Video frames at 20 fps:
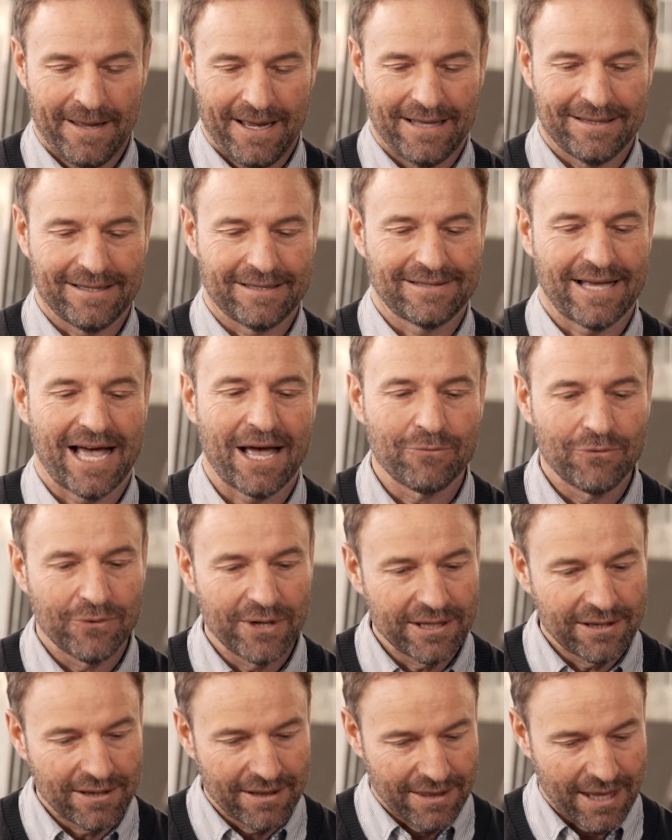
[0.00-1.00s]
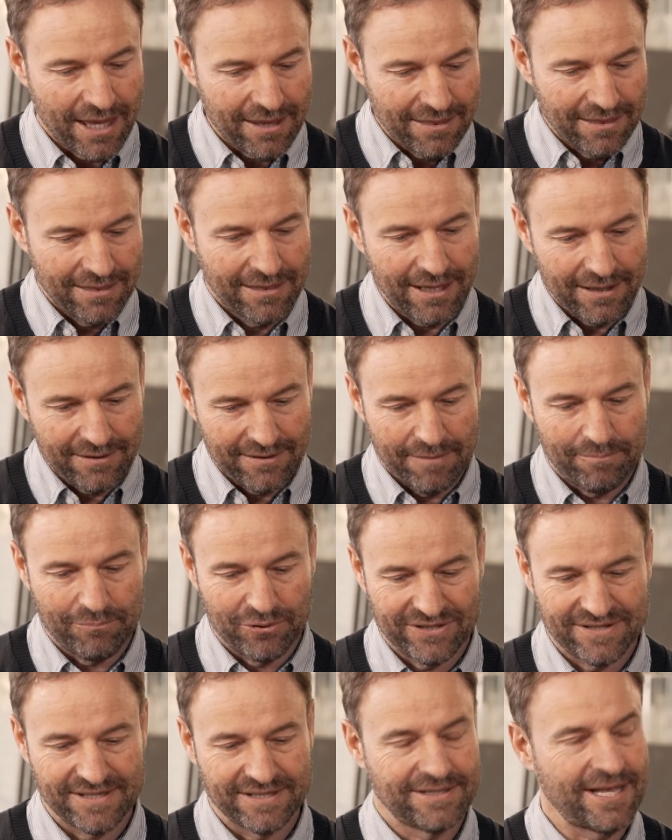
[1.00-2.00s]
At that time, we then did a
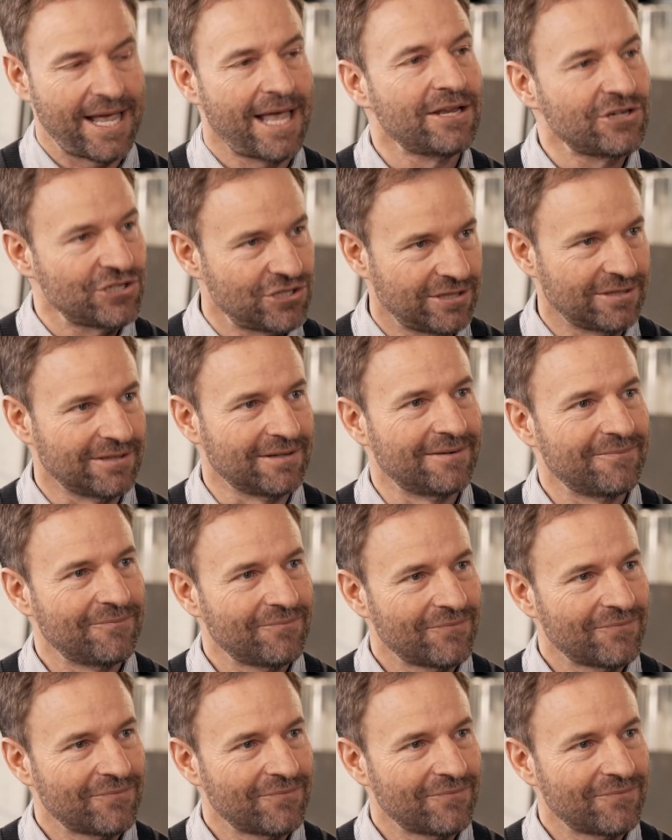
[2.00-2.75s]
presentation